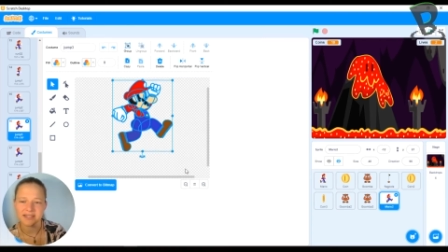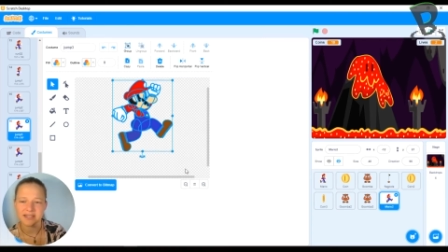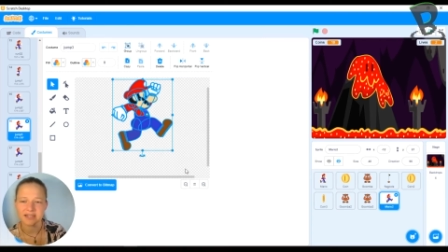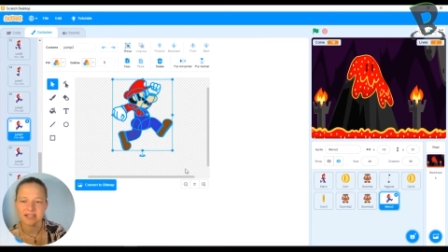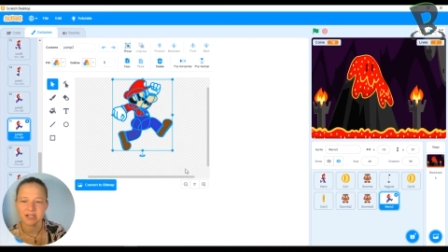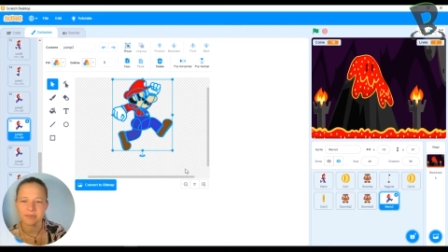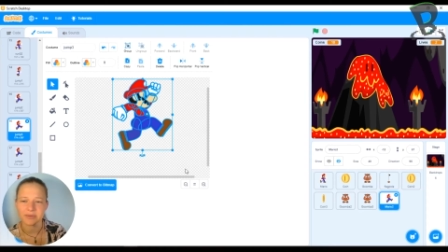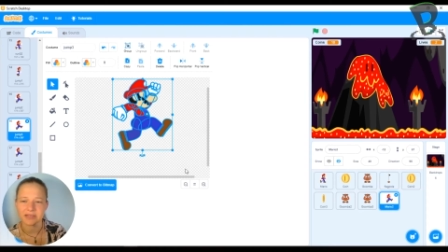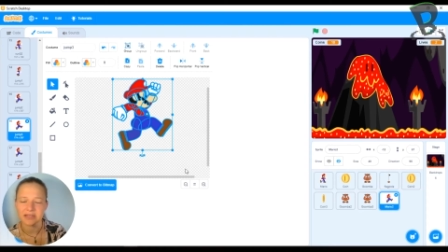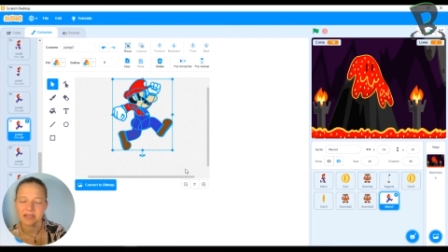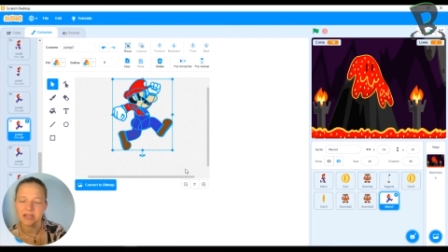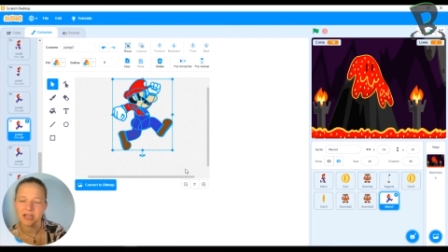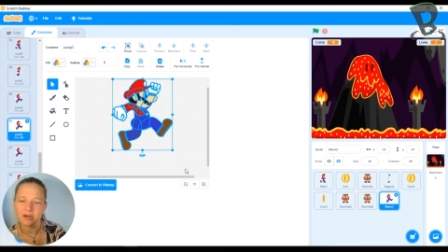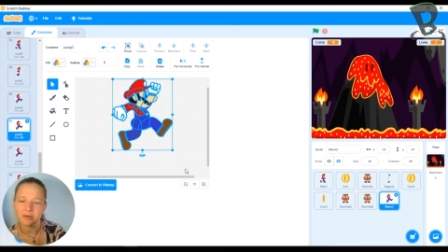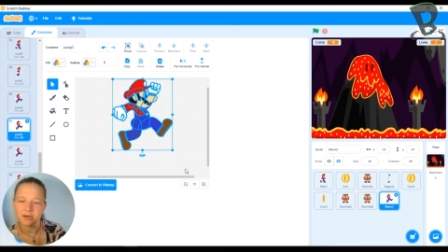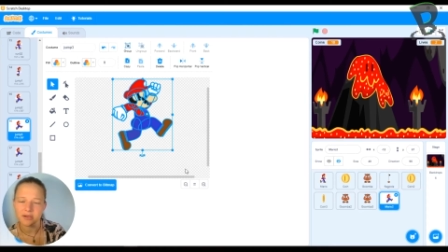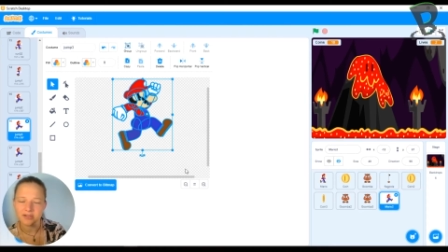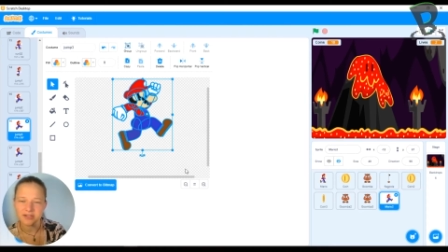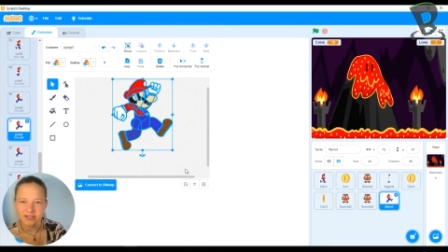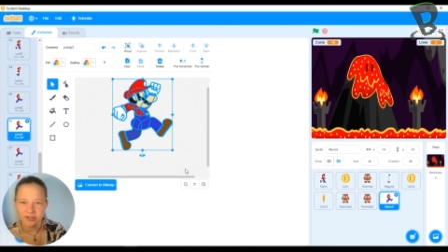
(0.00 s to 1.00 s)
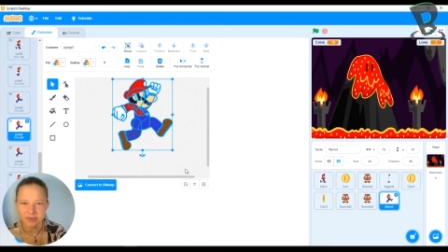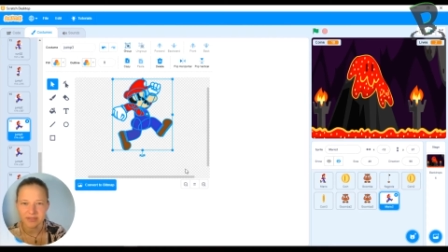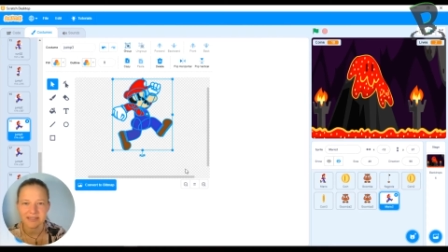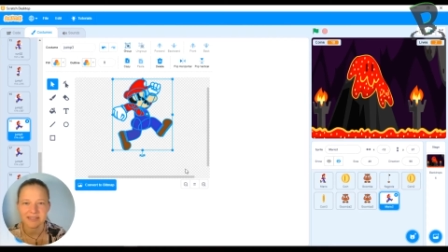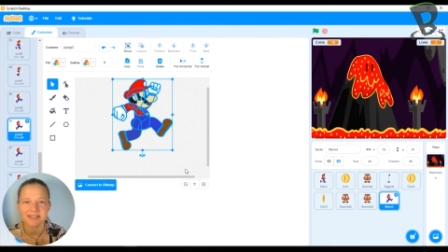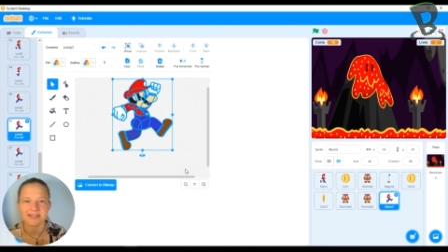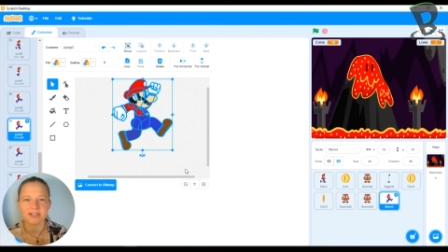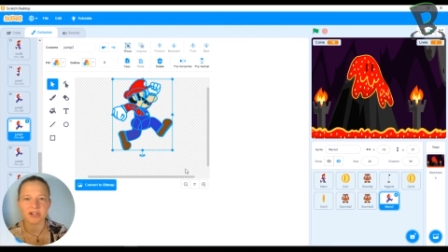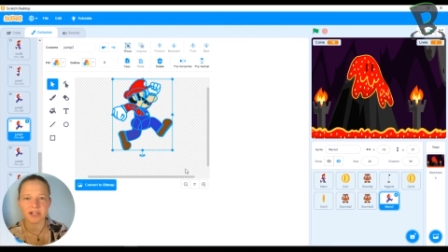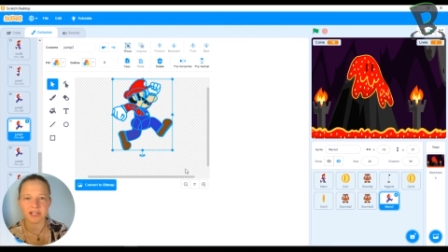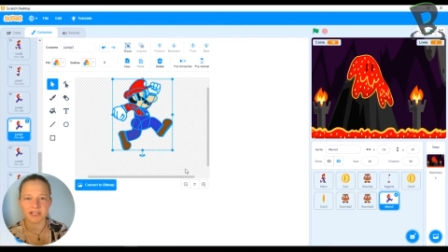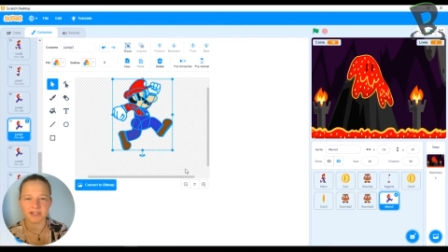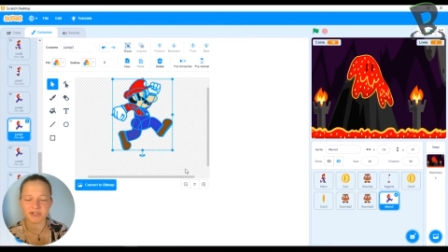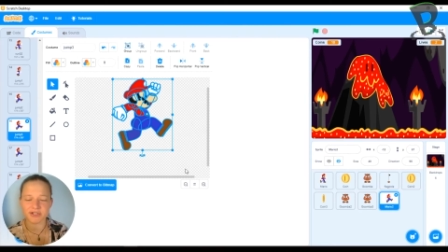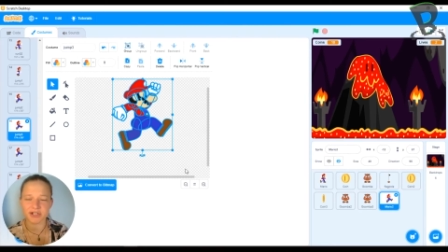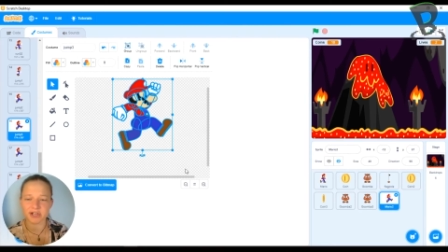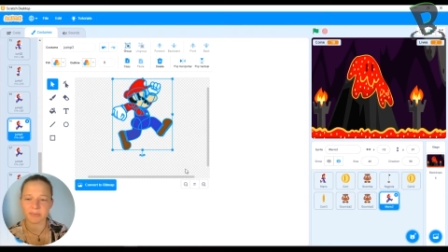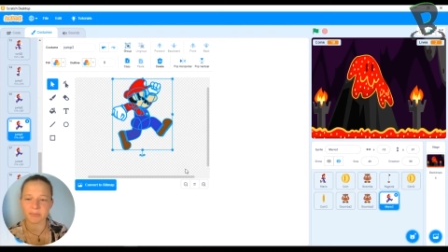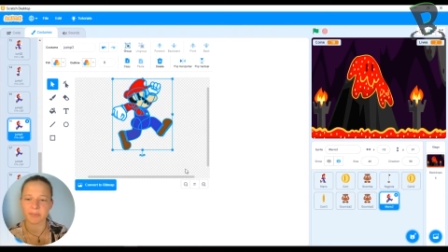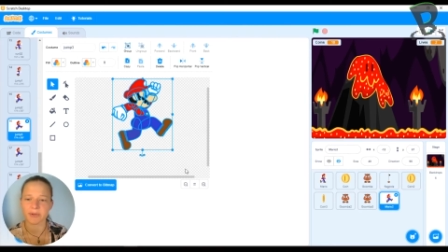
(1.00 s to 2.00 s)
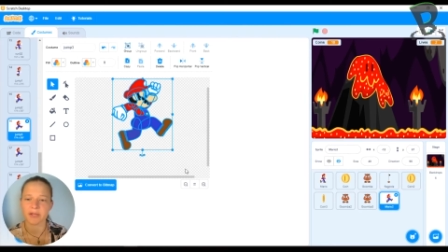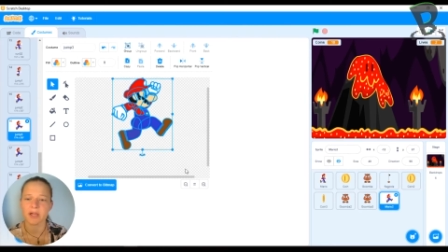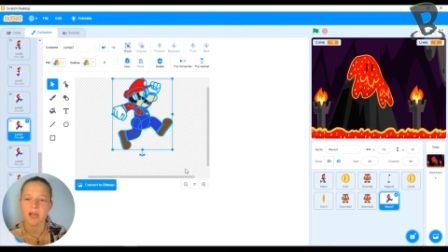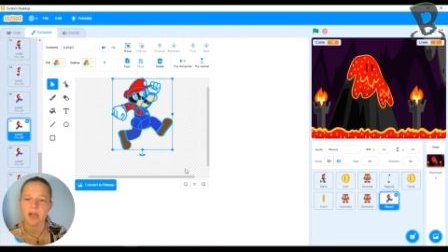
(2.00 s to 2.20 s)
a little bit lower, so he's starting his jump,